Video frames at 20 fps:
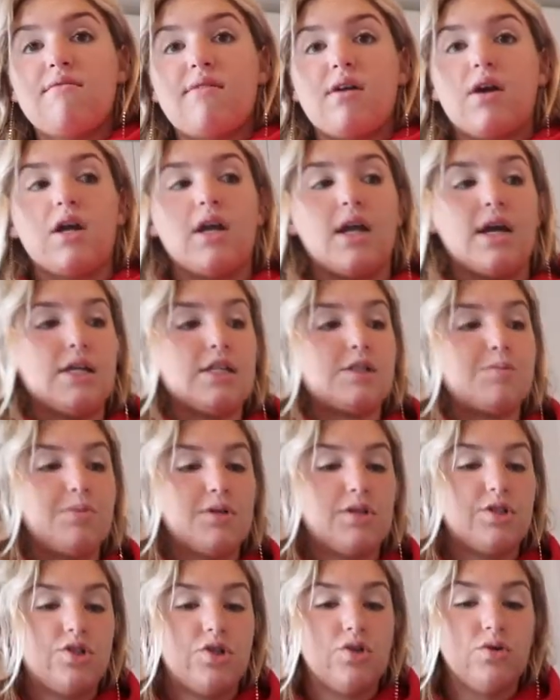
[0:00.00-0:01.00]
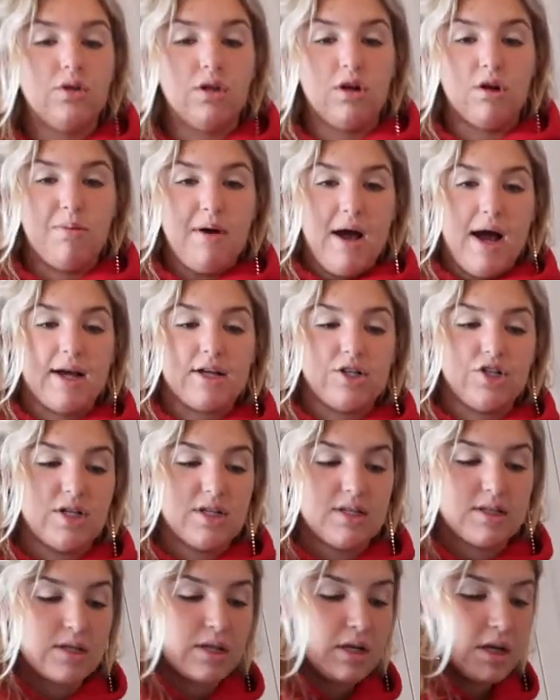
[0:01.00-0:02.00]
Very nice. But 2 little
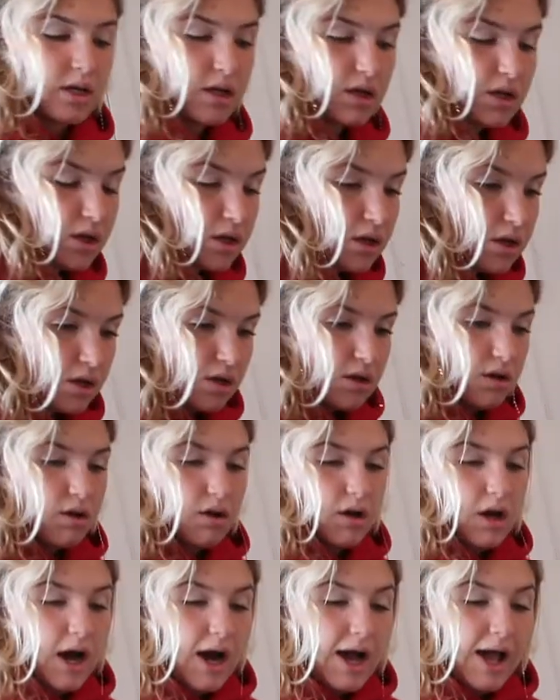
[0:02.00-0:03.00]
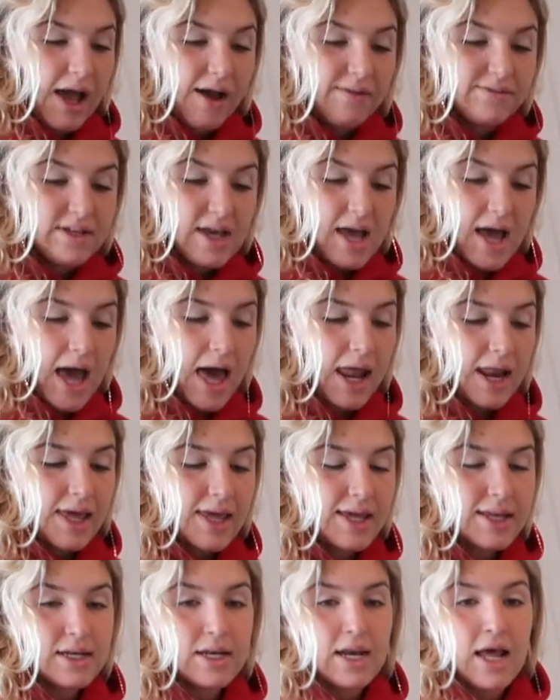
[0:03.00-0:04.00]
packages. I have to
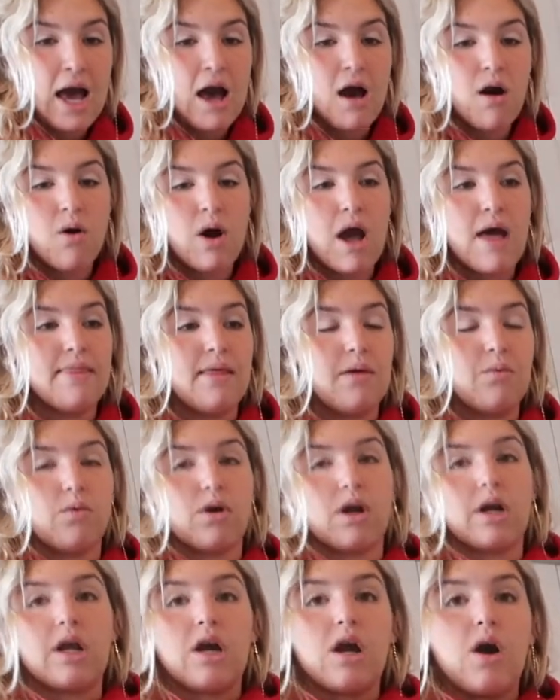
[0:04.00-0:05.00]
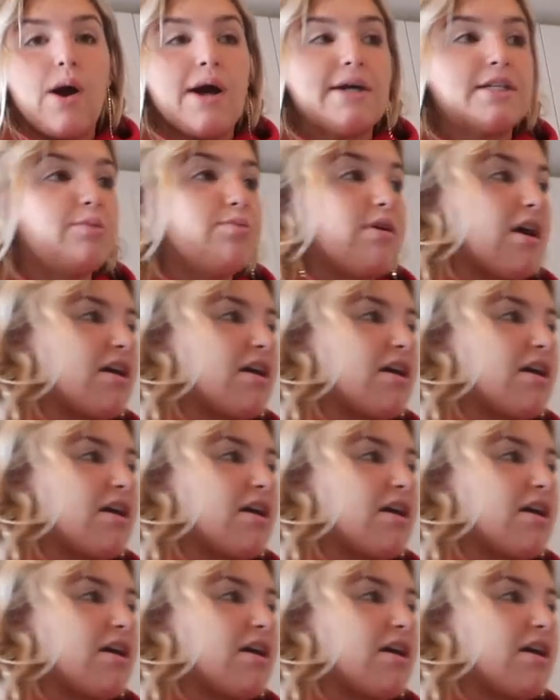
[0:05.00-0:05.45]
edit now, and then we're gonna go out to